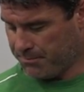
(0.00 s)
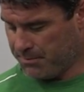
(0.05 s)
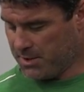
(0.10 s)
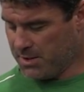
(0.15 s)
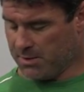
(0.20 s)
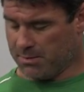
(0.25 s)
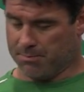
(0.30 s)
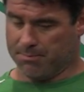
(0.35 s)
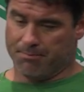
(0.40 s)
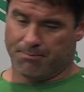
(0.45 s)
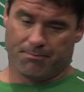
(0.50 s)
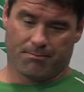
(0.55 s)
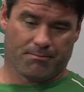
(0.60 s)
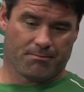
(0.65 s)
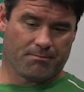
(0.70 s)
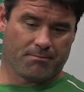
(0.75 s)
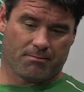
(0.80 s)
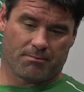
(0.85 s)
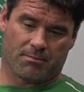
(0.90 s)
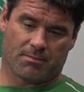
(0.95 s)
just
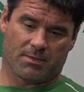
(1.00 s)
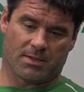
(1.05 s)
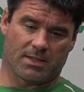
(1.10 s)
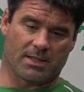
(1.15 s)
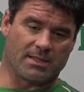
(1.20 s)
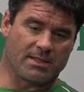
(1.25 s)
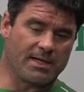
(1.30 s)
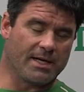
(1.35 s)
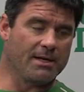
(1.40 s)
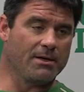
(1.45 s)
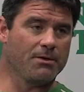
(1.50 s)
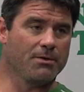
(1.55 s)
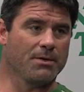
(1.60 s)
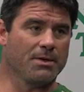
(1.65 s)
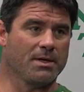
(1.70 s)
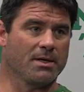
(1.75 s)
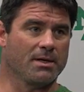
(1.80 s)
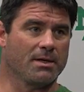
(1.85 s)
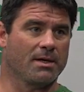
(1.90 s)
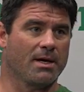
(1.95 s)

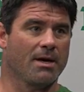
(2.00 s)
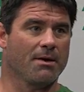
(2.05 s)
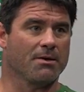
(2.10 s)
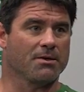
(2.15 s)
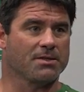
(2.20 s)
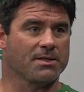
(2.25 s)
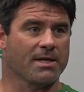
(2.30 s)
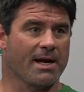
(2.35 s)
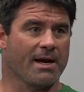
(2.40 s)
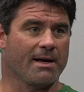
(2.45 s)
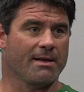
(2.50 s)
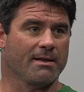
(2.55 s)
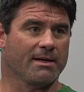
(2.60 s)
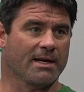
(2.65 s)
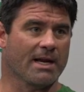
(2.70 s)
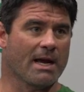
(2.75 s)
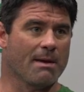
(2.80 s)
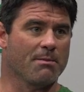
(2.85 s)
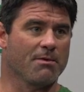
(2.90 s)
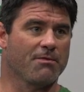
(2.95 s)
continuing to understand the
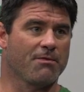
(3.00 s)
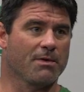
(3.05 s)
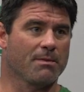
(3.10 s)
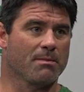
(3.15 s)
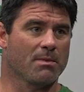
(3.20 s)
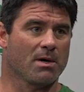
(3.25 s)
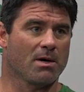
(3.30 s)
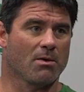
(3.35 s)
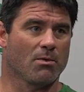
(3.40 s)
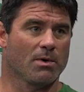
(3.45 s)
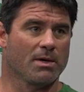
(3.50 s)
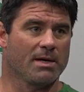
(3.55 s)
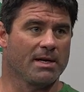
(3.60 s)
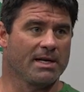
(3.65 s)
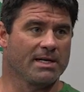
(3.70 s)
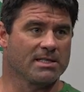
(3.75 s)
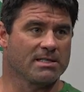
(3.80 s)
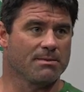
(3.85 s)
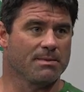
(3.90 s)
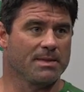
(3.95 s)
game of football, what
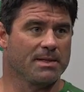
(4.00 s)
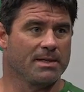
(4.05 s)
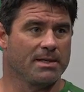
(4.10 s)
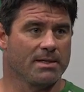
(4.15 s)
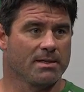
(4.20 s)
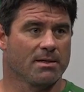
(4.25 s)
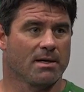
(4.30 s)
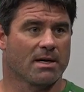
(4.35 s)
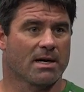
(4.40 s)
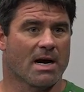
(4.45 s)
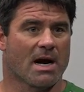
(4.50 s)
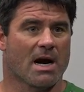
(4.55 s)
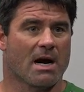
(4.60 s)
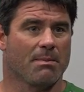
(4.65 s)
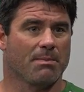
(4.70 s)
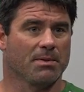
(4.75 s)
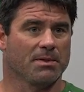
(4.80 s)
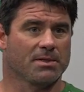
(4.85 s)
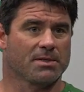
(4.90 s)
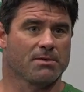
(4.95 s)
needs to be
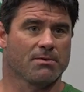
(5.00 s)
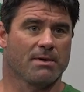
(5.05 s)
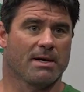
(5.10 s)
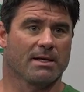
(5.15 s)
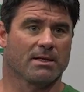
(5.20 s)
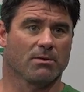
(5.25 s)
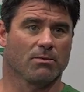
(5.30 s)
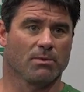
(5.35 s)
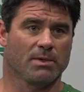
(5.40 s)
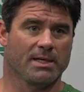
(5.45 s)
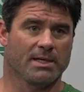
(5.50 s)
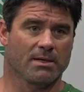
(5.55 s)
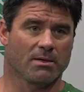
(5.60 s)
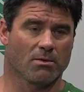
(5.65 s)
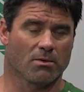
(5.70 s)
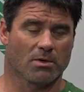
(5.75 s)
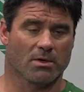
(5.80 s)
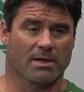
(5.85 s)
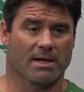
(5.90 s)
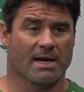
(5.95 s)
accomplished throughout the week in
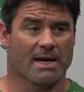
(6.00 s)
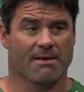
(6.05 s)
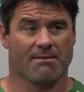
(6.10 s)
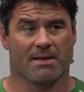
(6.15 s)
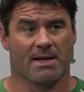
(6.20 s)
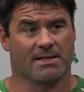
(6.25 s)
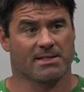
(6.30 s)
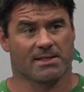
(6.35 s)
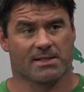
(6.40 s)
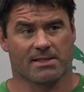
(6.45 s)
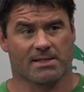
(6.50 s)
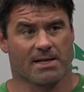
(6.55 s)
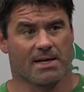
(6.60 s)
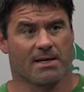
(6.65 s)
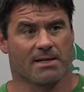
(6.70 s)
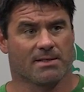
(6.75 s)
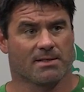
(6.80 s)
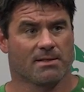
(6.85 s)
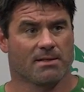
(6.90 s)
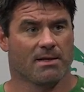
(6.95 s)
order to have that
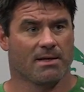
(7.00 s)
success.